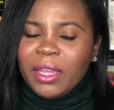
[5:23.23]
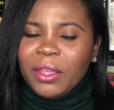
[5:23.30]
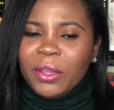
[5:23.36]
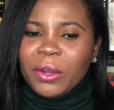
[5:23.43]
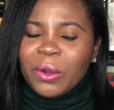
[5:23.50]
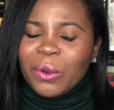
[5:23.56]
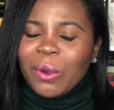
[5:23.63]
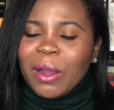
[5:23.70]
You
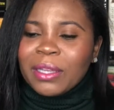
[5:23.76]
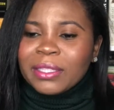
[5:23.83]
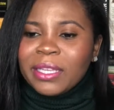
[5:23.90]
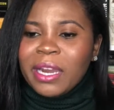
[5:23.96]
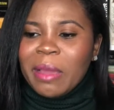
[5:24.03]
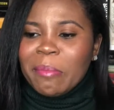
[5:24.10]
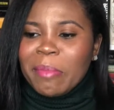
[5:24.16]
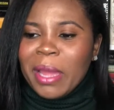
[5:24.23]
know, crossing
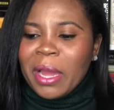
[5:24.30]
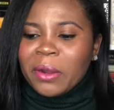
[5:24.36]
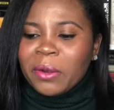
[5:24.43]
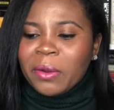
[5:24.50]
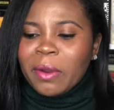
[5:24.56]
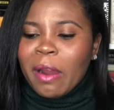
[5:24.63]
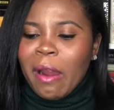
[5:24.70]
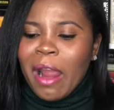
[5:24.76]
that boundary
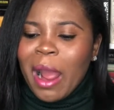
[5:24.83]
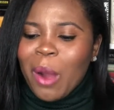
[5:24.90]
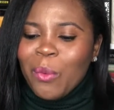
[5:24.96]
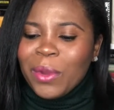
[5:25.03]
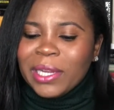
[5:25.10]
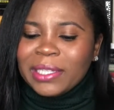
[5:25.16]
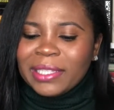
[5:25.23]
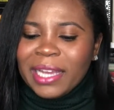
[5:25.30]
with her, I
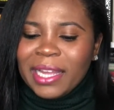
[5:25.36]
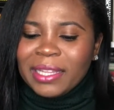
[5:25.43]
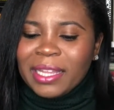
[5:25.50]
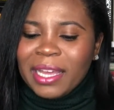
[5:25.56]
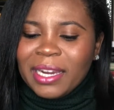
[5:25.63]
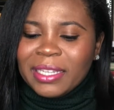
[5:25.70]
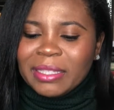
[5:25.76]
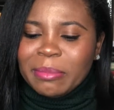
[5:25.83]
wouldn't take
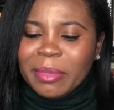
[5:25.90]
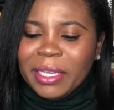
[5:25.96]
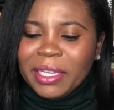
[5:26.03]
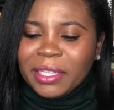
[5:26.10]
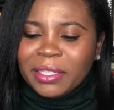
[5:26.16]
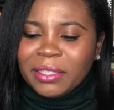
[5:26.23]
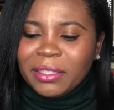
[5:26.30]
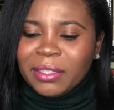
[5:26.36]
that as being,